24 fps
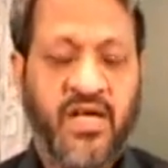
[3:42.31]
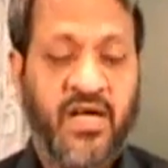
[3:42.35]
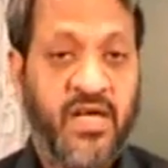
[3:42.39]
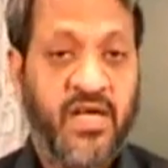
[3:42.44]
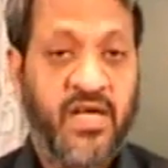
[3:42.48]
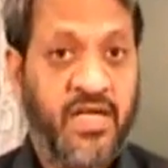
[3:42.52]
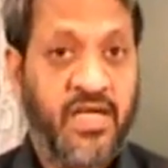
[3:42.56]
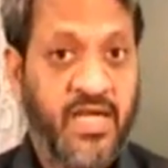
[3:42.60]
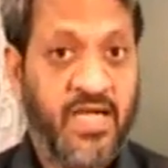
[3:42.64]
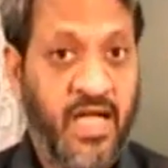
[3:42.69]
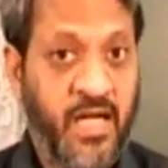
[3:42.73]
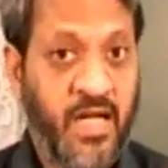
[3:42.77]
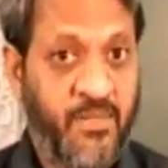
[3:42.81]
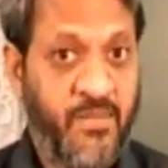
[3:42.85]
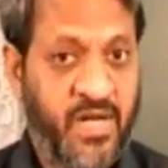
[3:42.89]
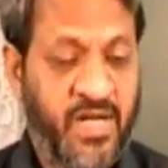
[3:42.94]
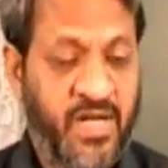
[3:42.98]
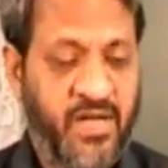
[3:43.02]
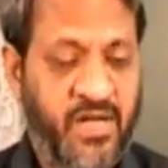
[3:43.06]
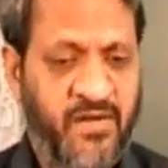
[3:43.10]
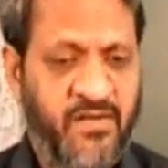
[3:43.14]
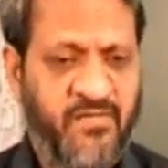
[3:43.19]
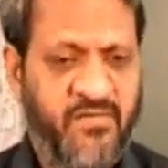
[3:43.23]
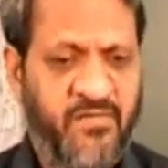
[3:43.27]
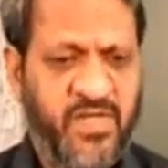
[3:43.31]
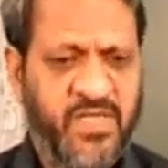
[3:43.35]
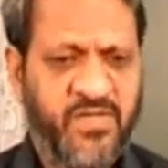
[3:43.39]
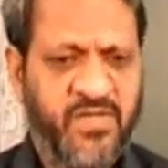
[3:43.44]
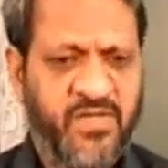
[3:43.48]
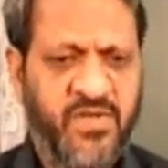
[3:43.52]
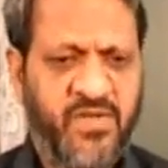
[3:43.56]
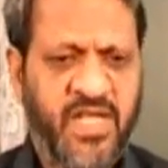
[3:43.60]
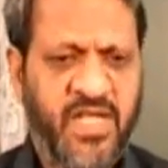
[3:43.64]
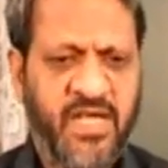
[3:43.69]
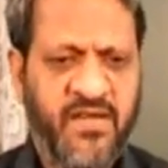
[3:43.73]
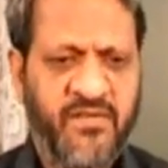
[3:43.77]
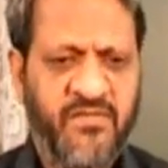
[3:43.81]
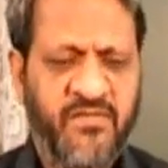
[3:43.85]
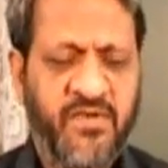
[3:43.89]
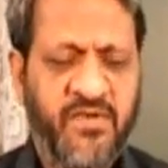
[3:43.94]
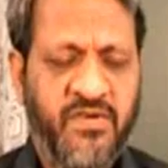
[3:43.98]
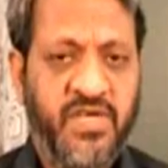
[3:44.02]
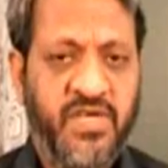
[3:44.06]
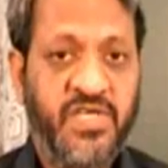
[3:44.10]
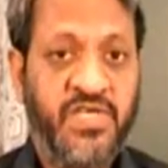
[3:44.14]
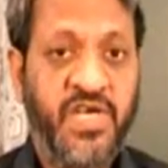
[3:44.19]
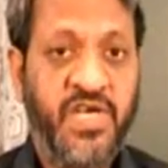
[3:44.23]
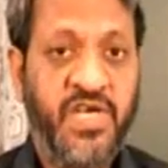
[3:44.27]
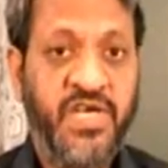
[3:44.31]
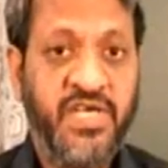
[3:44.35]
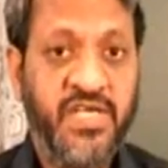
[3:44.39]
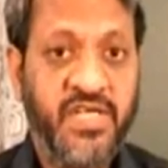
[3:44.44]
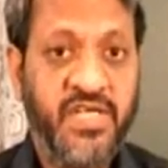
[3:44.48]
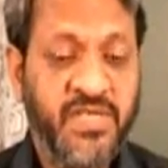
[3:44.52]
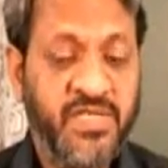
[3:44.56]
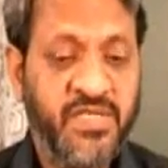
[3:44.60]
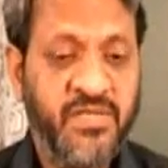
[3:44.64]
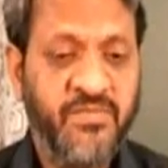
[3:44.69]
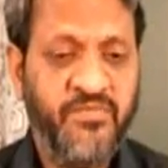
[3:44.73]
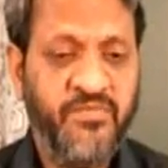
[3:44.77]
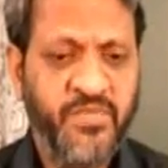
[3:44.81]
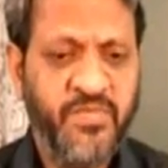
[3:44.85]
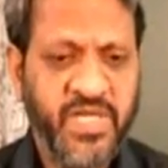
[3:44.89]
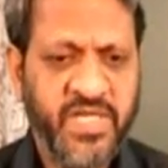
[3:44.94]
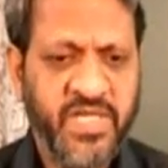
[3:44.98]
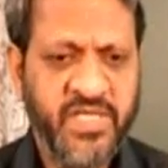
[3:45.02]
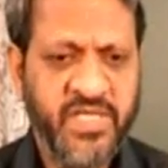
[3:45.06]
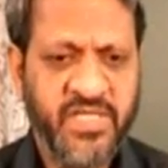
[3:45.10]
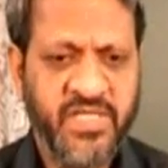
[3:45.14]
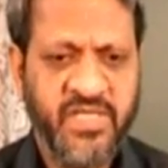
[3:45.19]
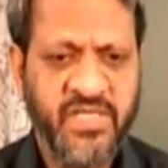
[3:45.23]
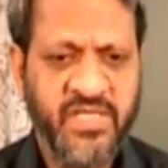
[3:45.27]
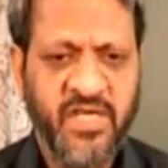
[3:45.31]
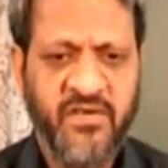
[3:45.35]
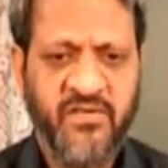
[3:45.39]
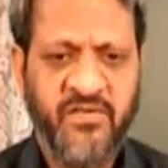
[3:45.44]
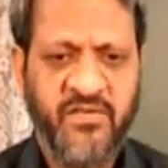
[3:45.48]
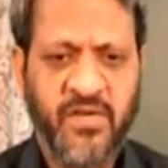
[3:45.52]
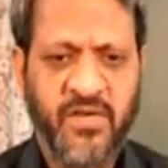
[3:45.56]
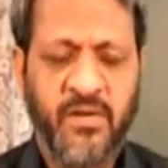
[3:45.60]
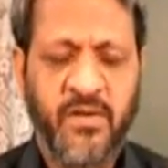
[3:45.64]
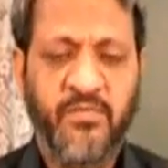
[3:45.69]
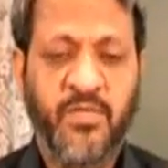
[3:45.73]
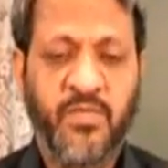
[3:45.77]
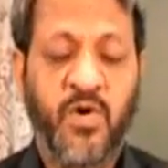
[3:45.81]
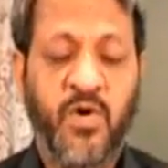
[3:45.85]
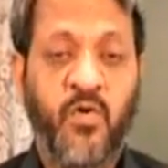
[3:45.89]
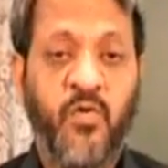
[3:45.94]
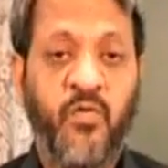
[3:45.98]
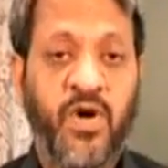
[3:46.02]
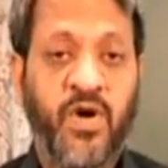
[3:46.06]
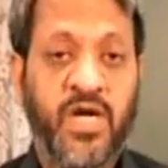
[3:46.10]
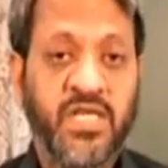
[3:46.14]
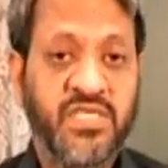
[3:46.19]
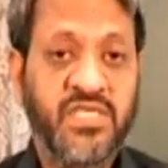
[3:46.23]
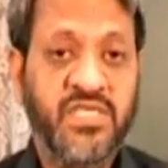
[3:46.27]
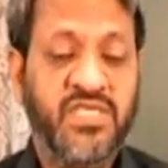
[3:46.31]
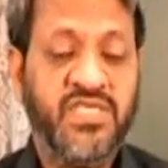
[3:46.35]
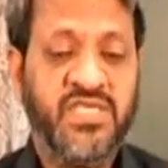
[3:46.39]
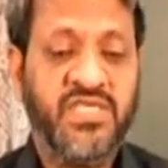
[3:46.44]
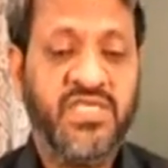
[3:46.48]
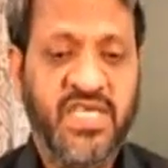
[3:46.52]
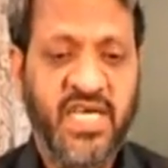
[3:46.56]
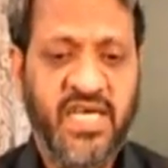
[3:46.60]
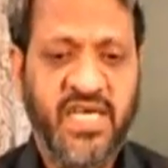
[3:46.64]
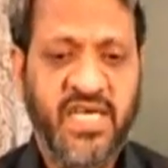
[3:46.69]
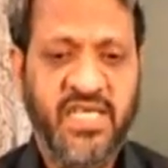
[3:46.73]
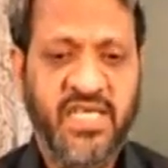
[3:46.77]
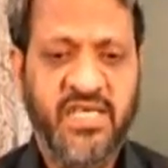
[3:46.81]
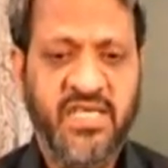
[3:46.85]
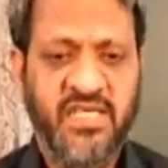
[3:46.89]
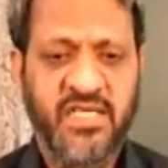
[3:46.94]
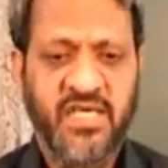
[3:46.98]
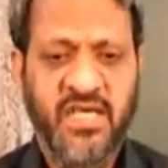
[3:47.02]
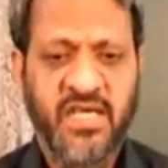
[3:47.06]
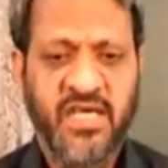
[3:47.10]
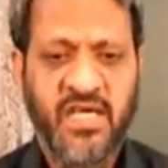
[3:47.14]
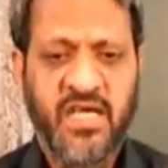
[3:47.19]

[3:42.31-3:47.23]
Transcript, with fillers: A camera which could have shutter speeds from 1 second